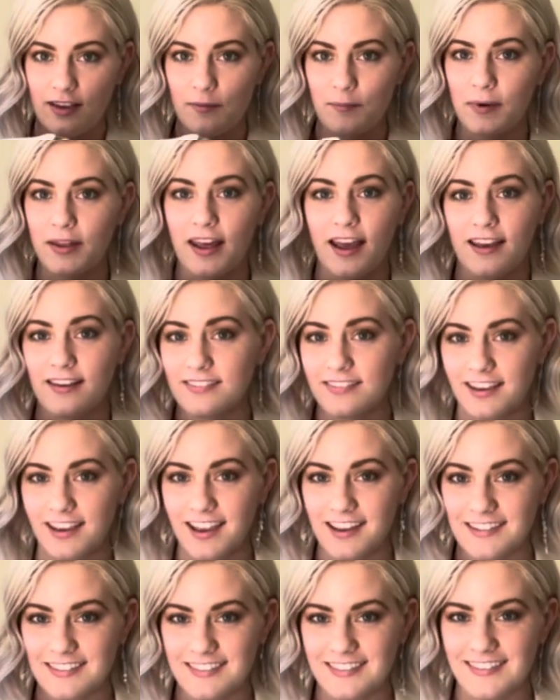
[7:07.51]
But as I
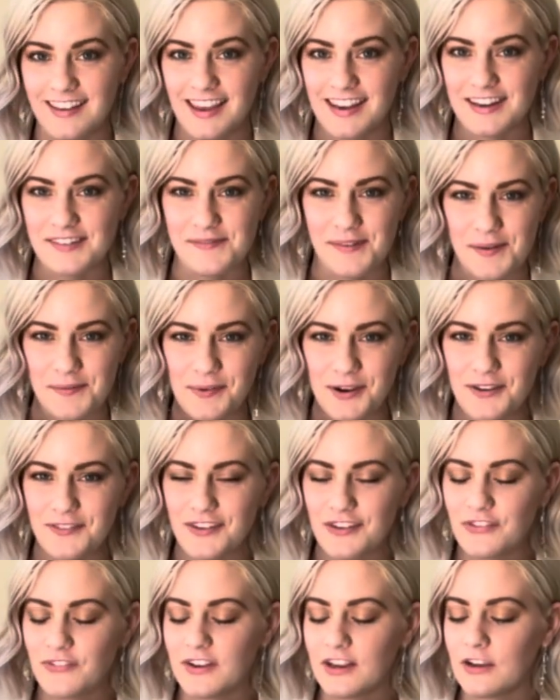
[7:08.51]
had said in my
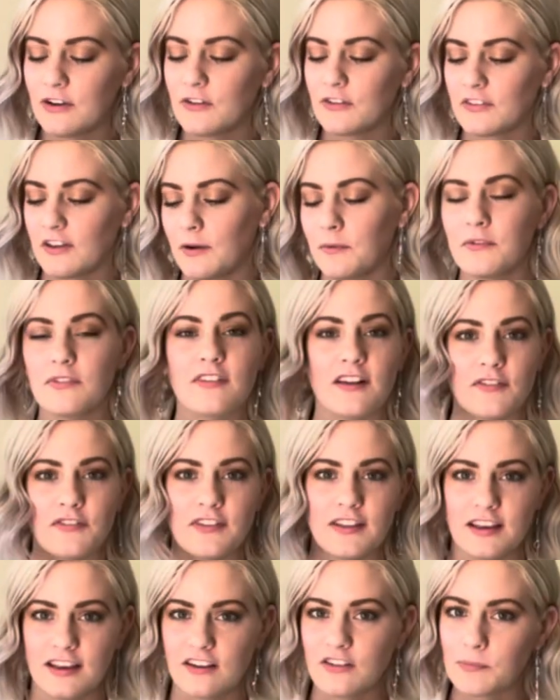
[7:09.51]
previous videos, I was
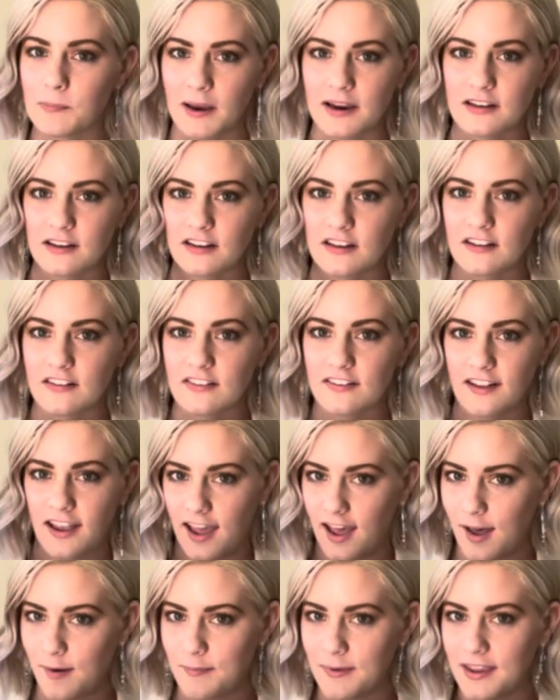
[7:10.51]
definitely expecting this to
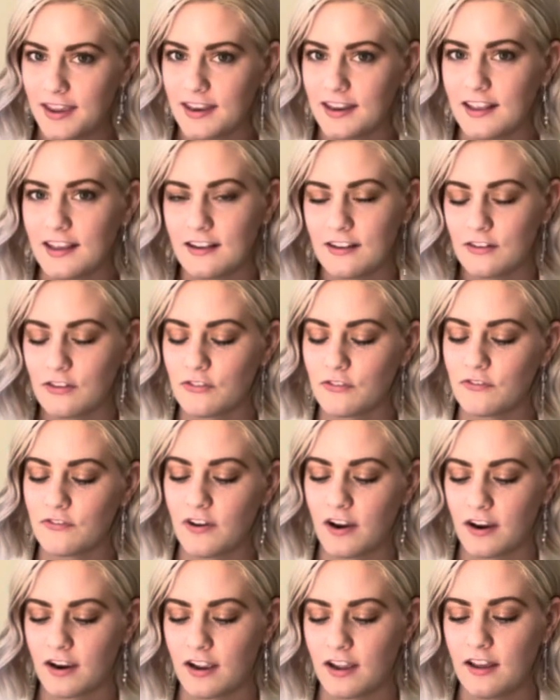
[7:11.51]
happen. It is
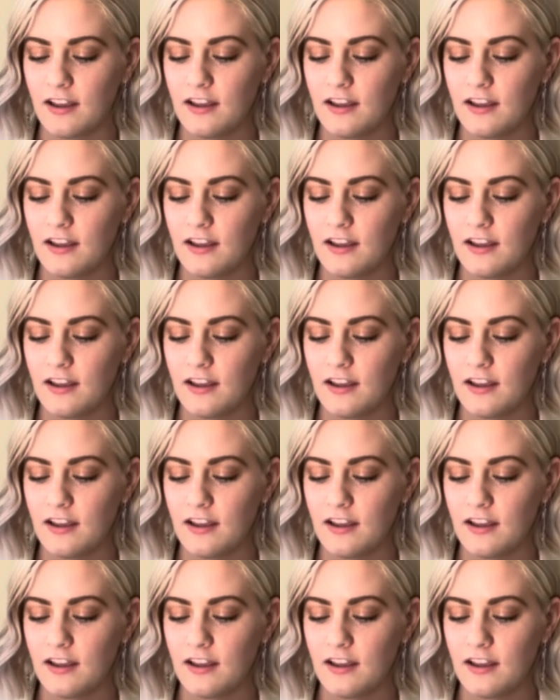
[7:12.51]
very